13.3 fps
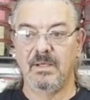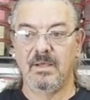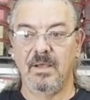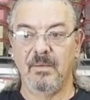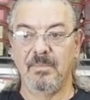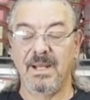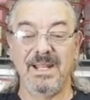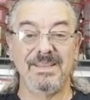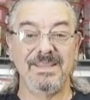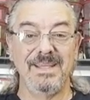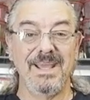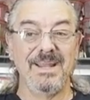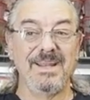Um, and at
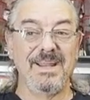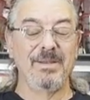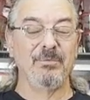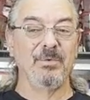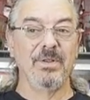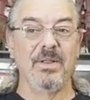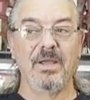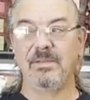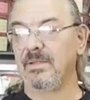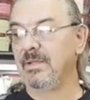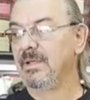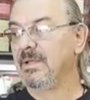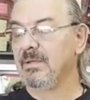the end I didn't realize
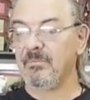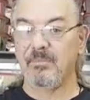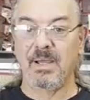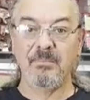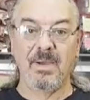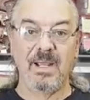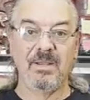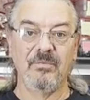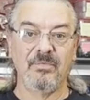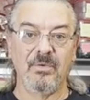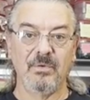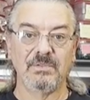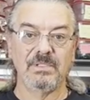my
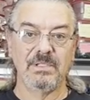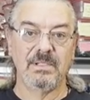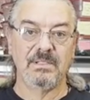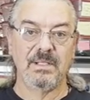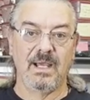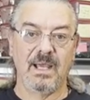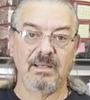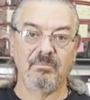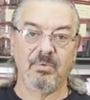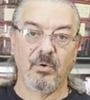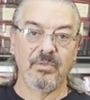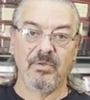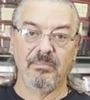microphones had died,
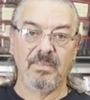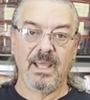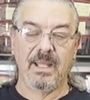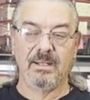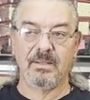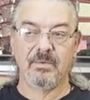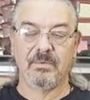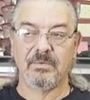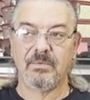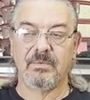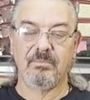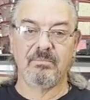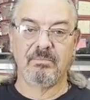both of them had. Their,
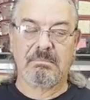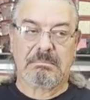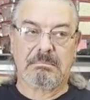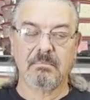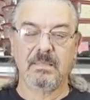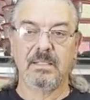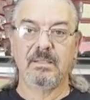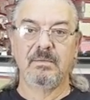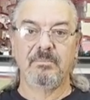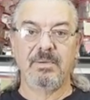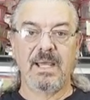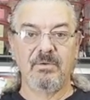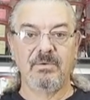their
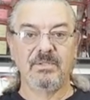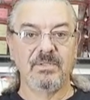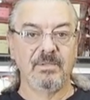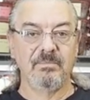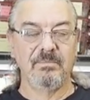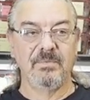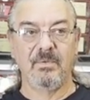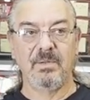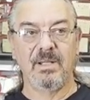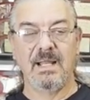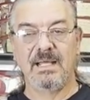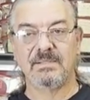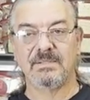batteries in them only
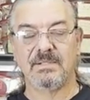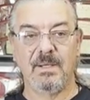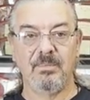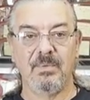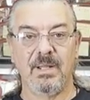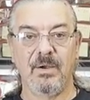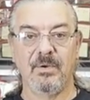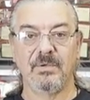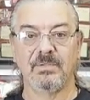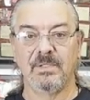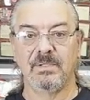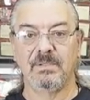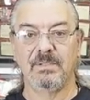last a couple
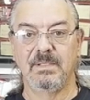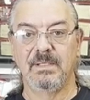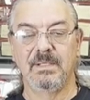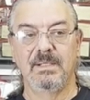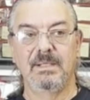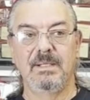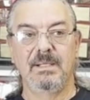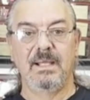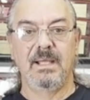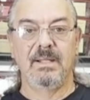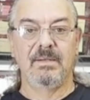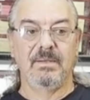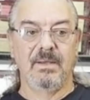hours and,
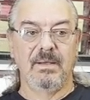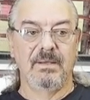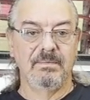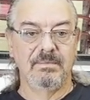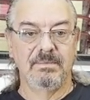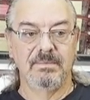and, uh,